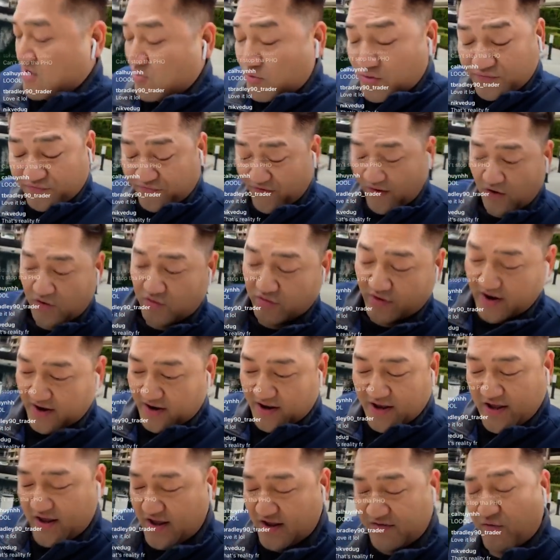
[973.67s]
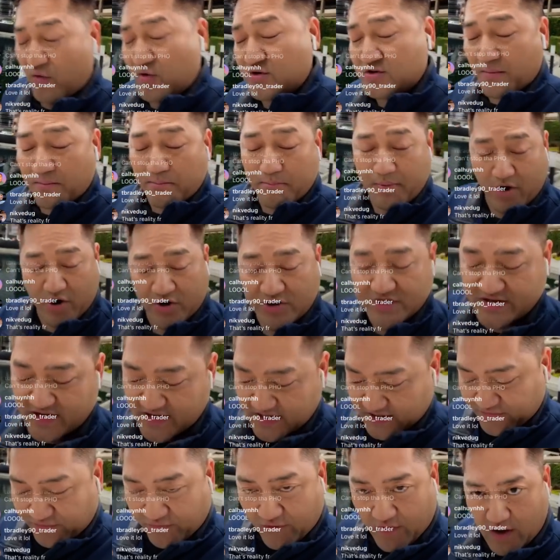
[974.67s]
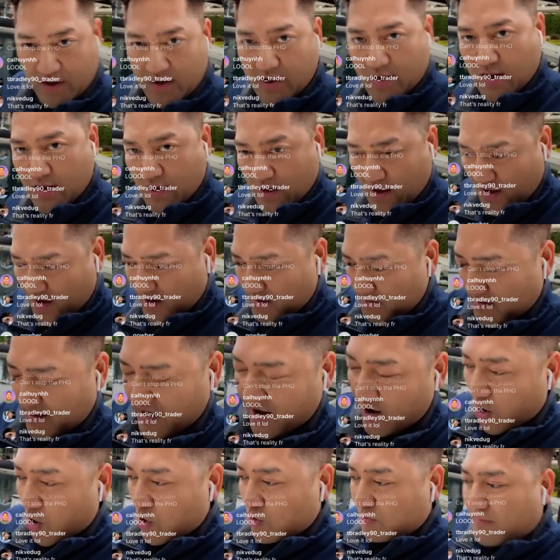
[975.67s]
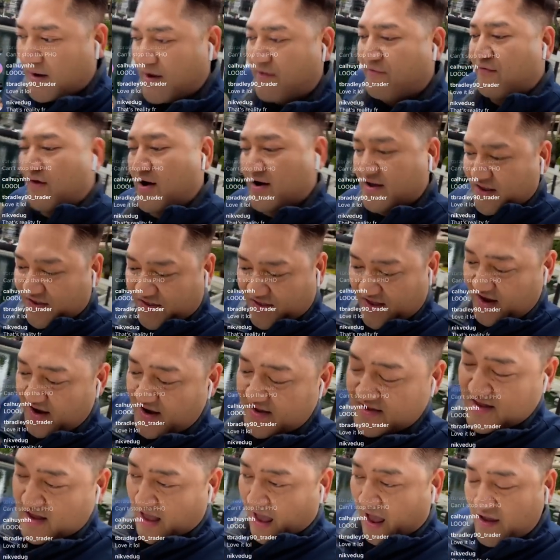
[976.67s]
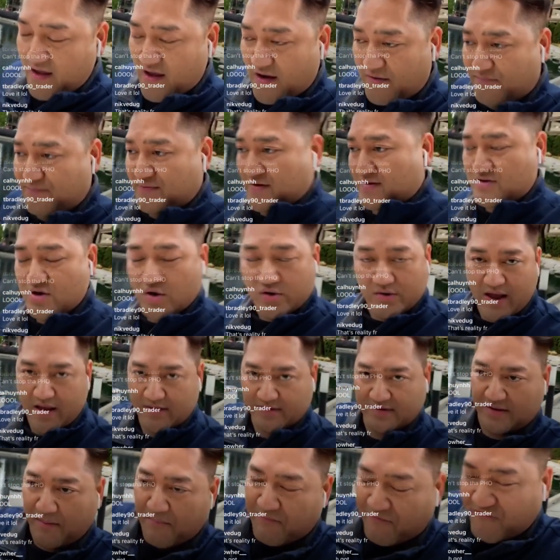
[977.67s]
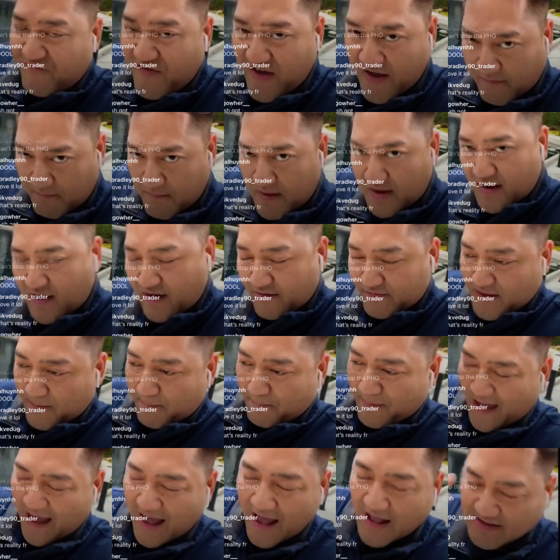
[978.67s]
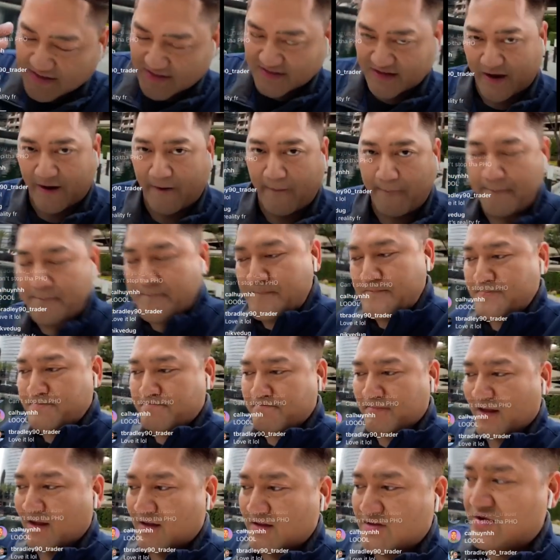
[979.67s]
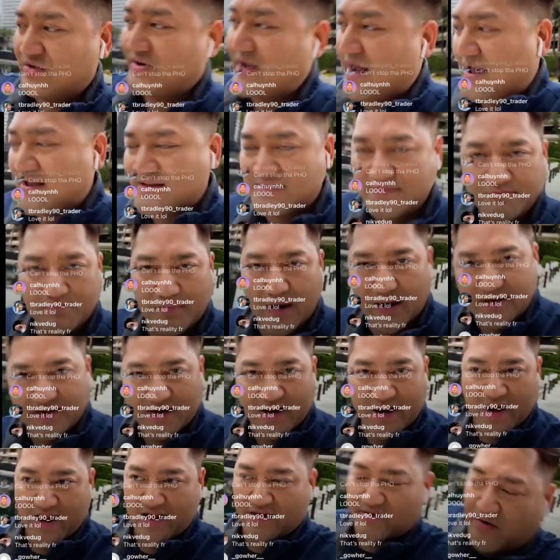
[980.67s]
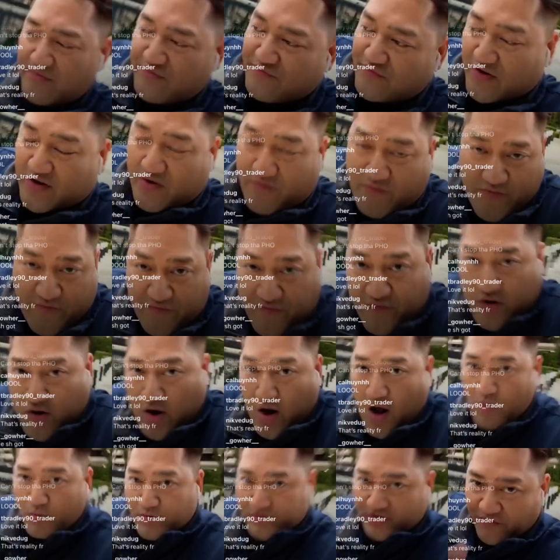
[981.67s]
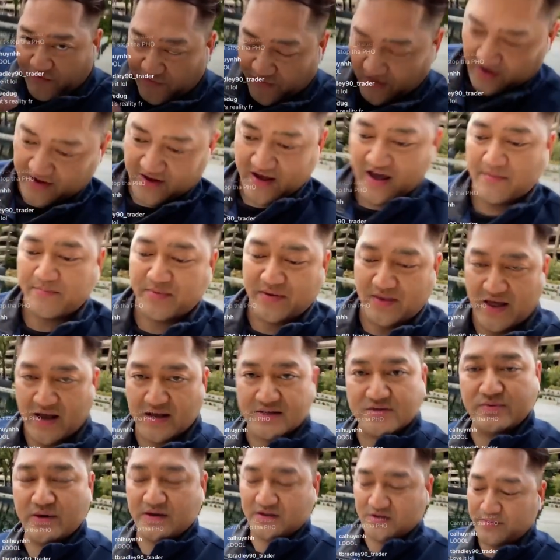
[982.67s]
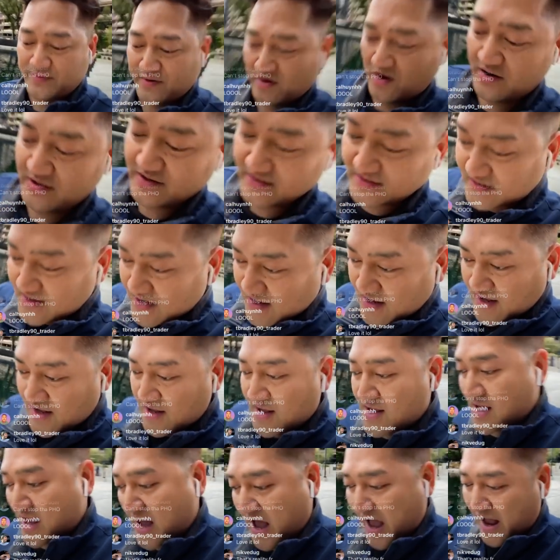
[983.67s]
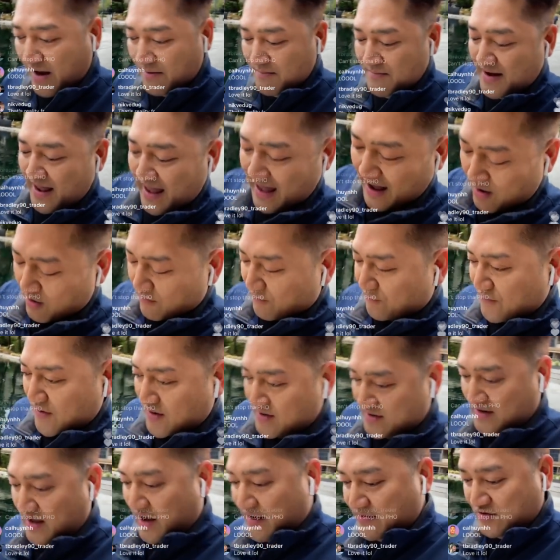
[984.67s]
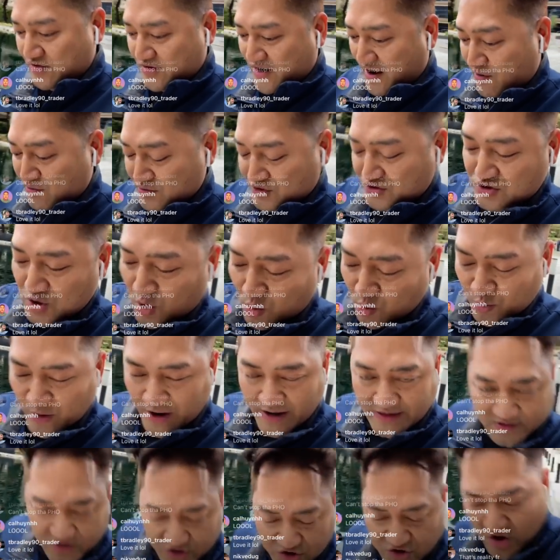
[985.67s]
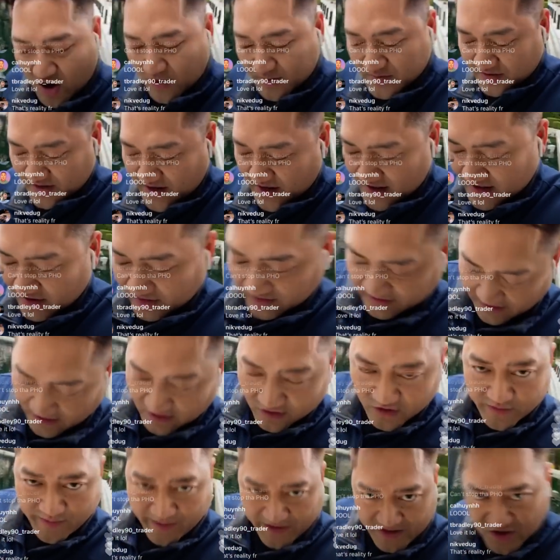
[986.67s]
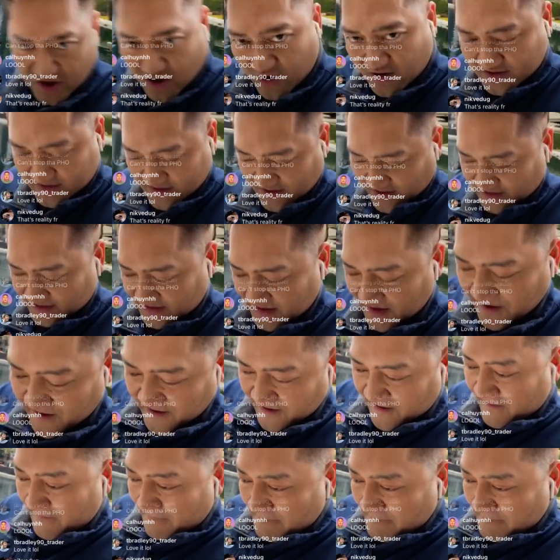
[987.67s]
It was felt great. It was embarrassing as fuck, but I owned my fucking thing, and I am, dude. That's the figment of the past now. Today's Monday. I don't fucking forgot what the fuck happened last week. To be honest. I am now fucking. I dude, I was so razor sharp today. Take a look at my charts, guys.